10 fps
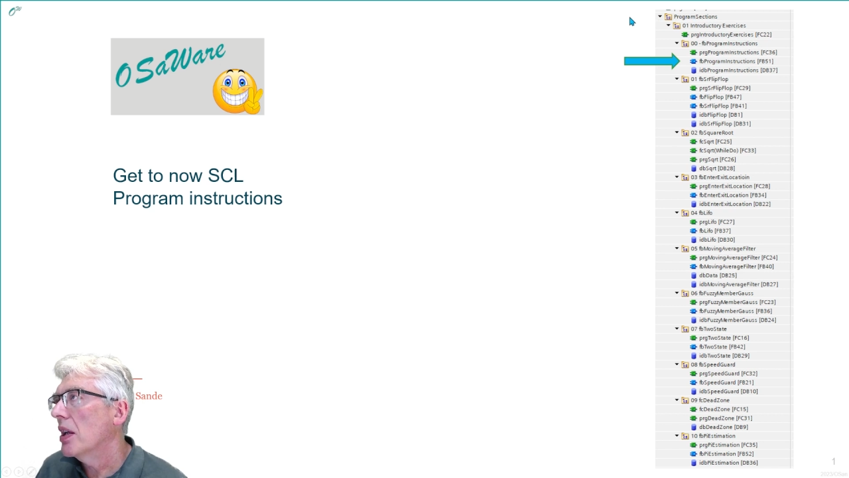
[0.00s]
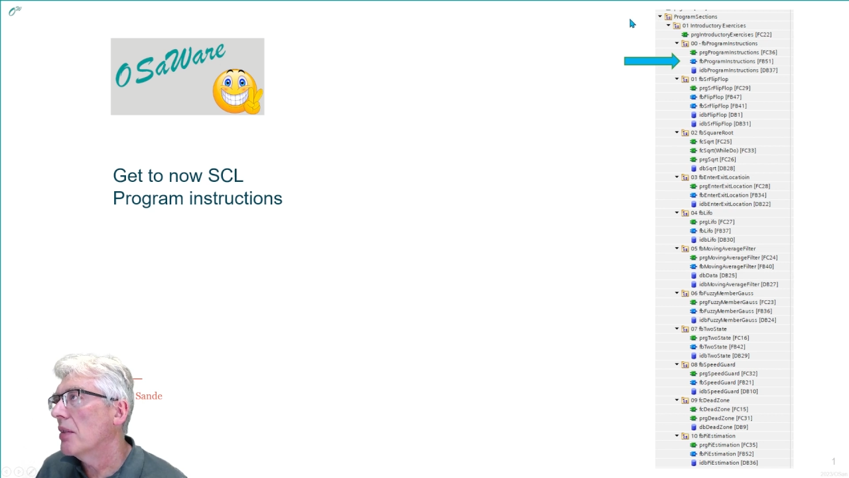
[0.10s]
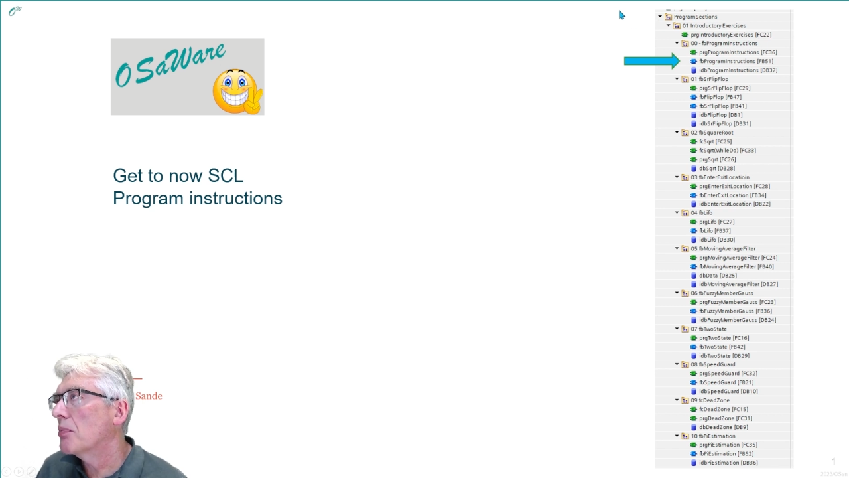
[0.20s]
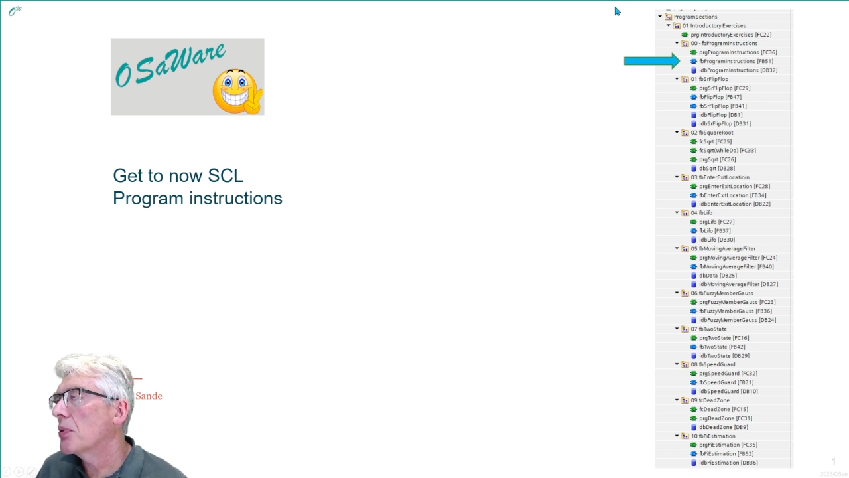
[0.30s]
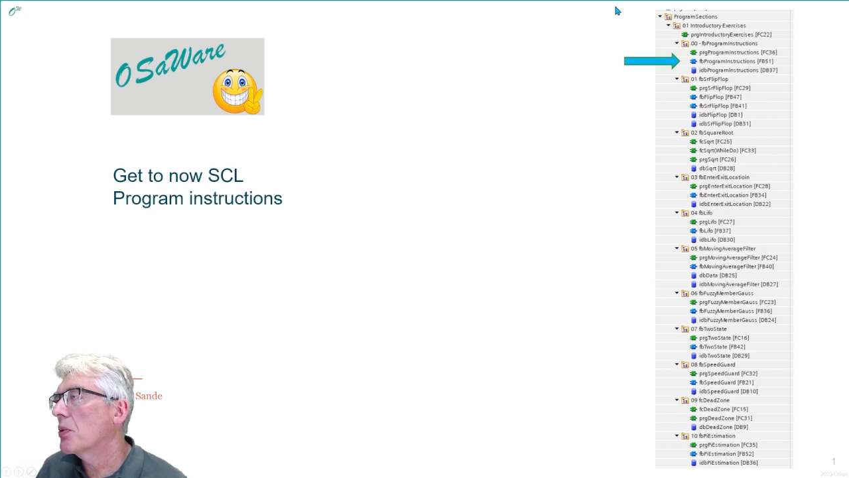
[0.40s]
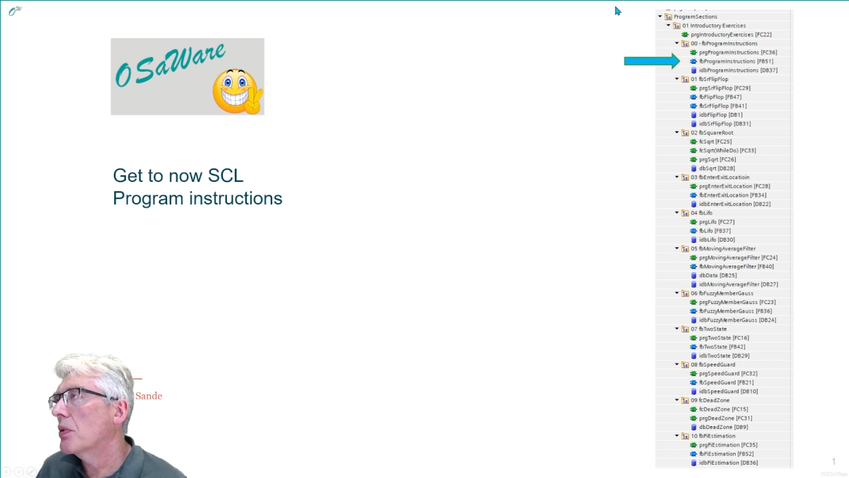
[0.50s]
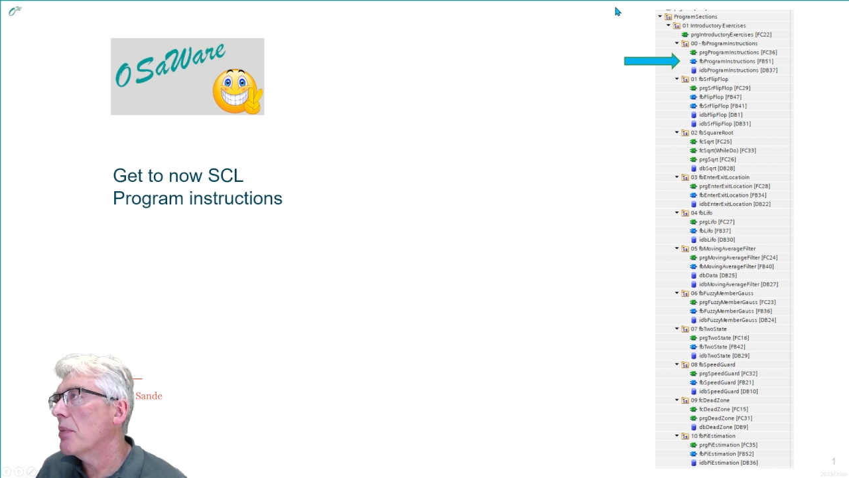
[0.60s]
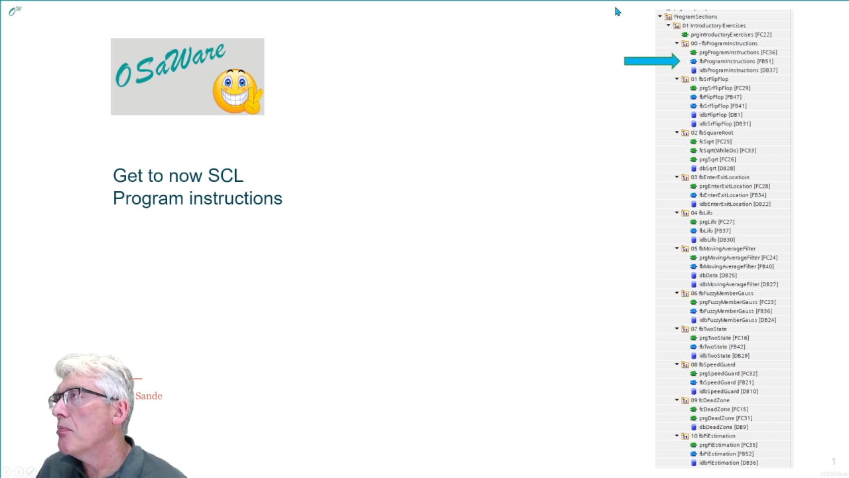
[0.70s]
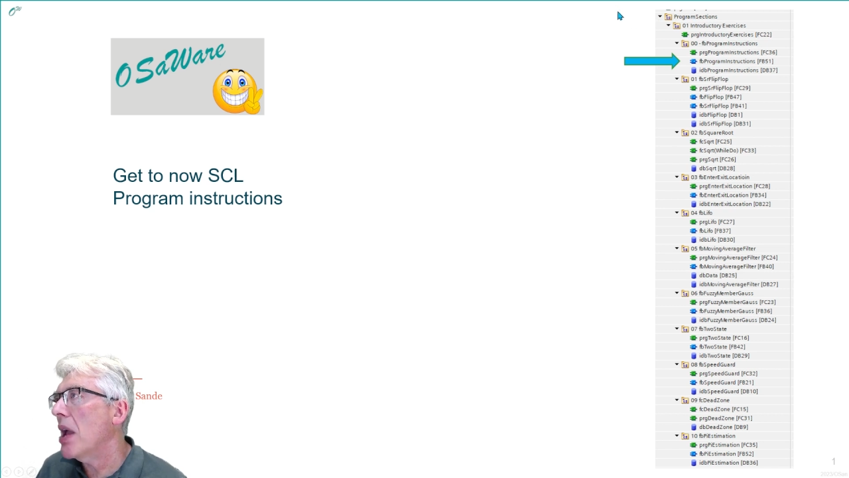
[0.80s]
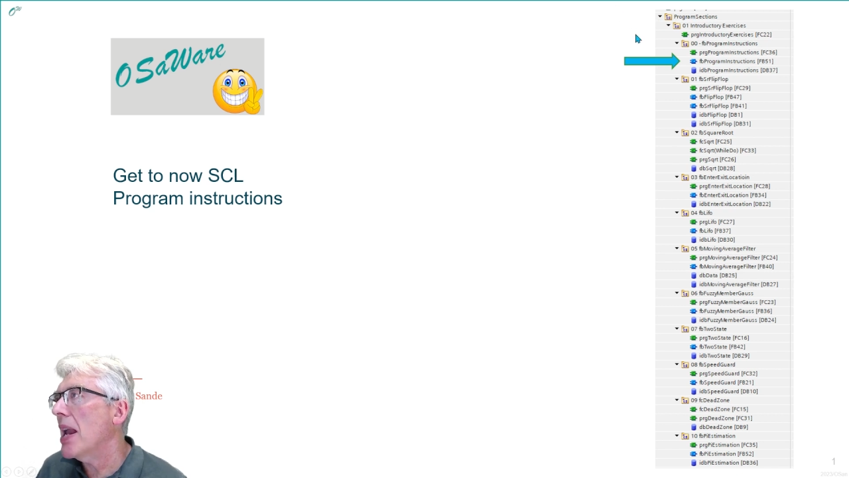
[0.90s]
in
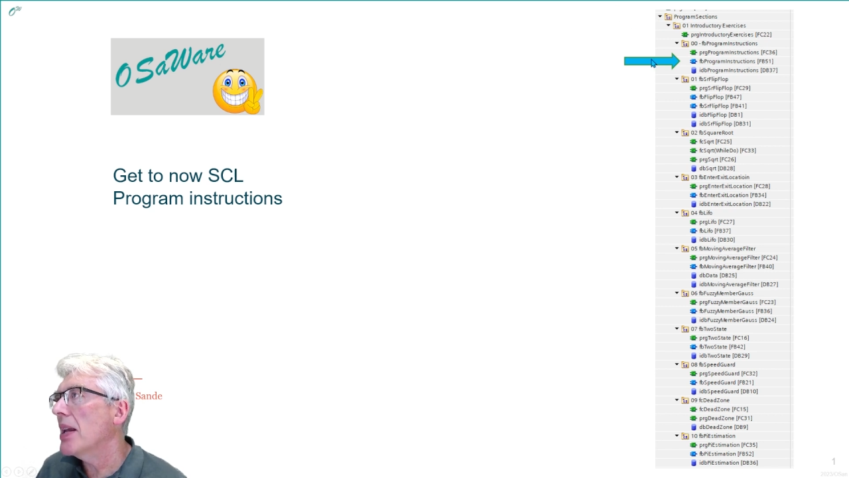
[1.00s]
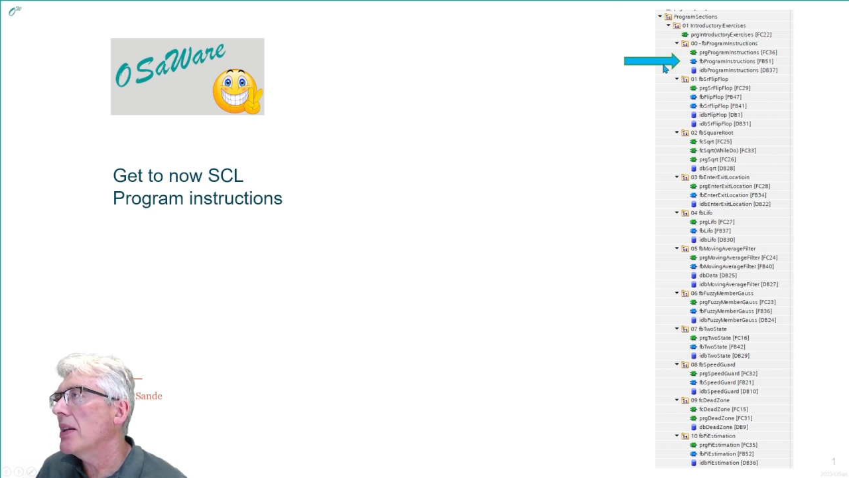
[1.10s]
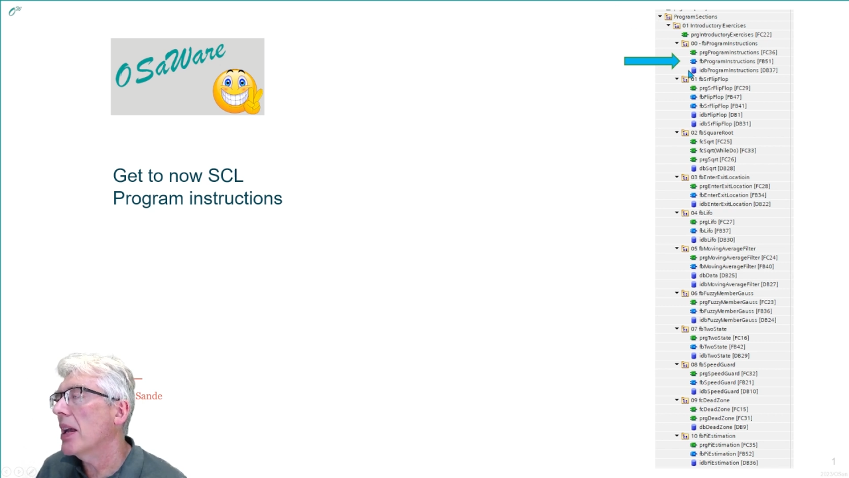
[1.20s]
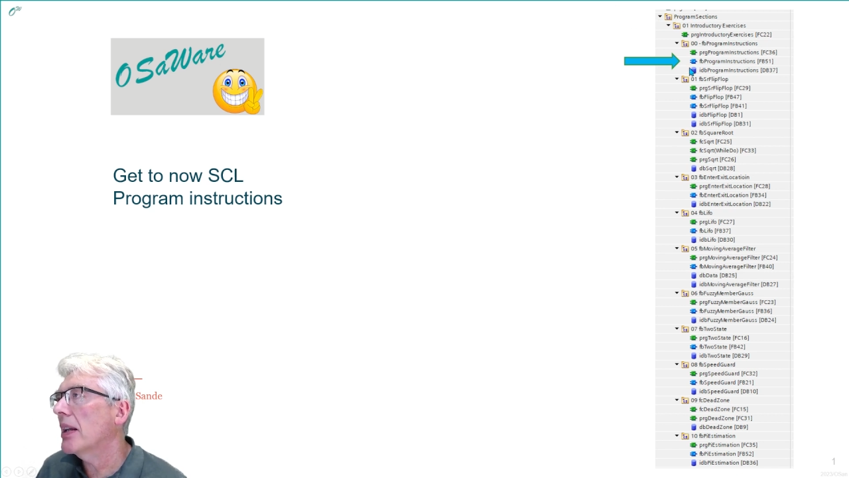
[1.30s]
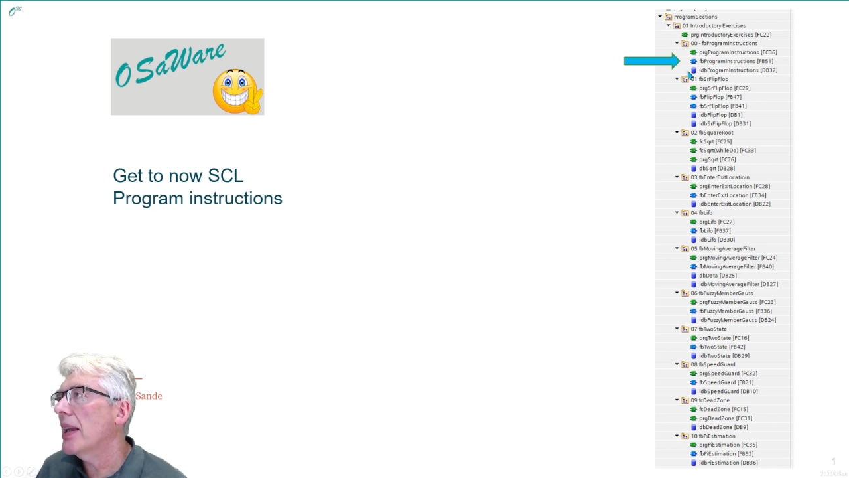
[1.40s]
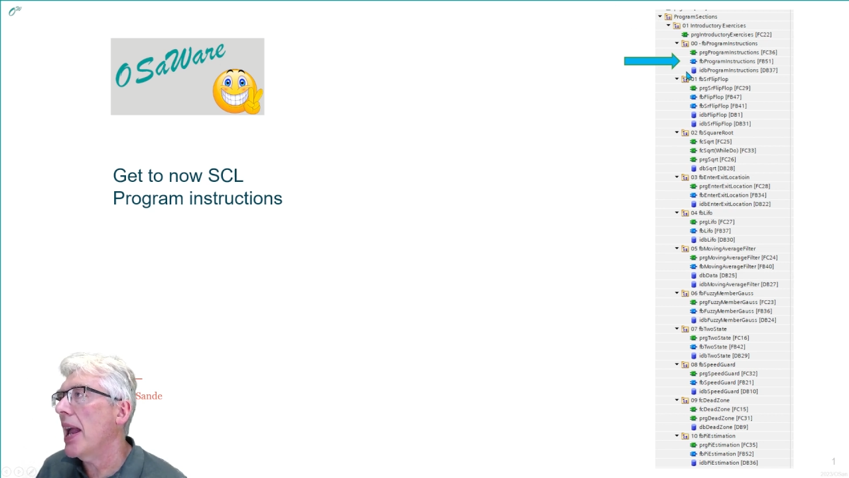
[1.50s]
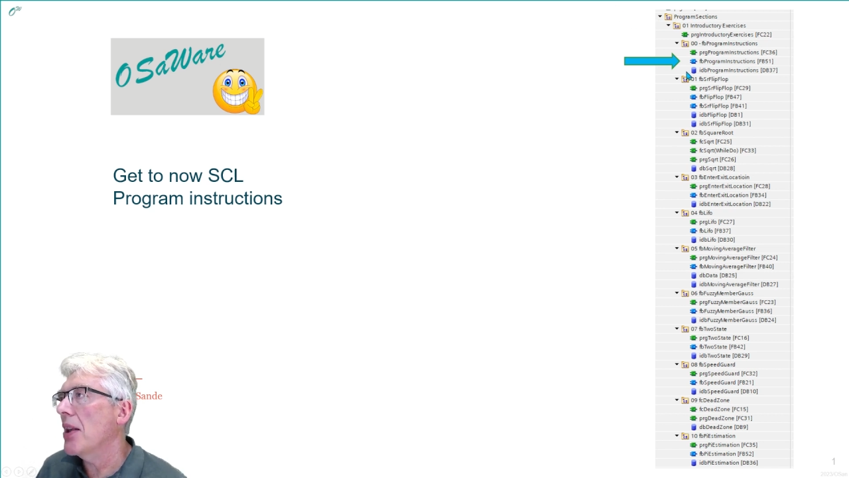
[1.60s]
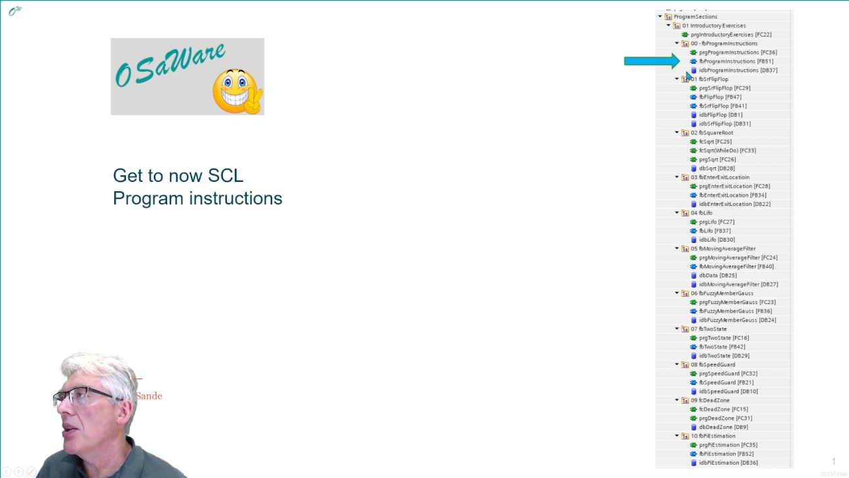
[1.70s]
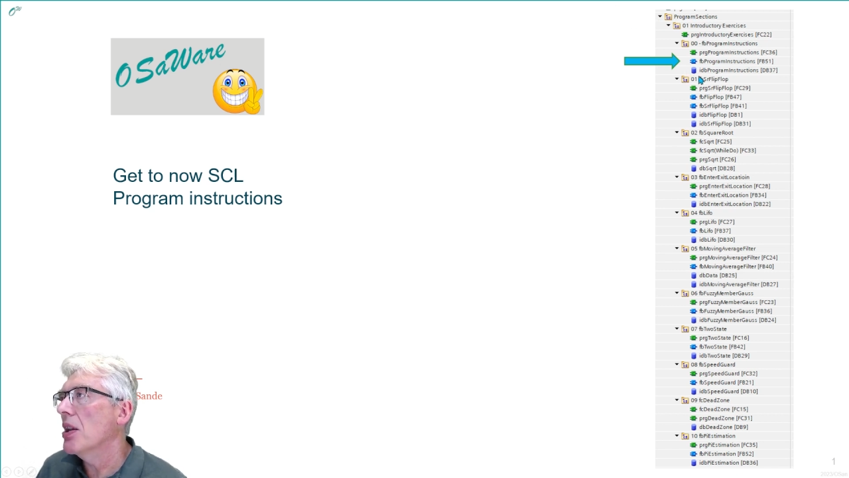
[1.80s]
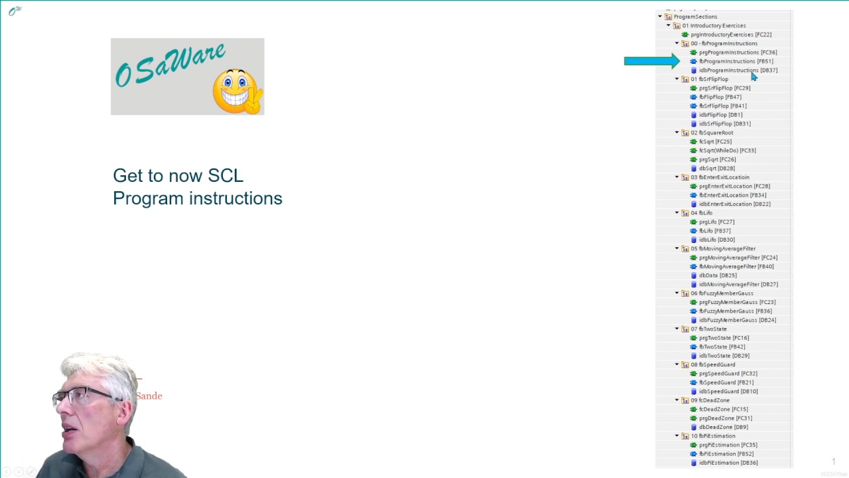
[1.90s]
program main again.